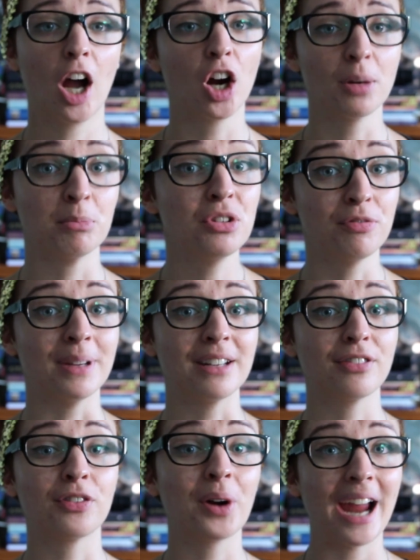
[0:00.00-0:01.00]
art
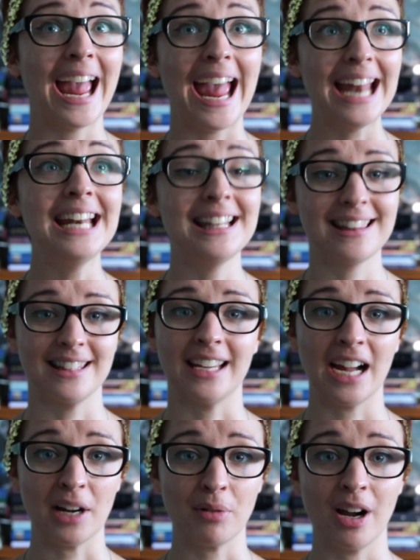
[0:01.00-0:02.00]
movement for
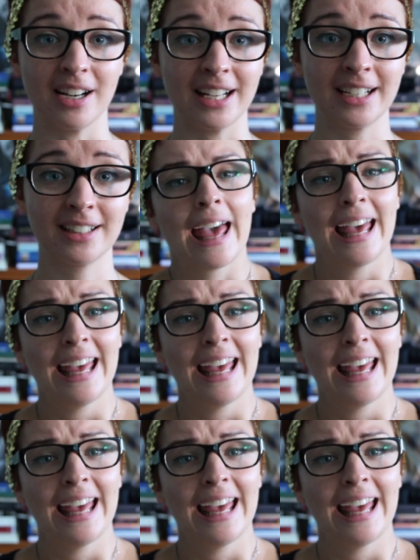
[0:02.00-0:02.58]
anything ironic.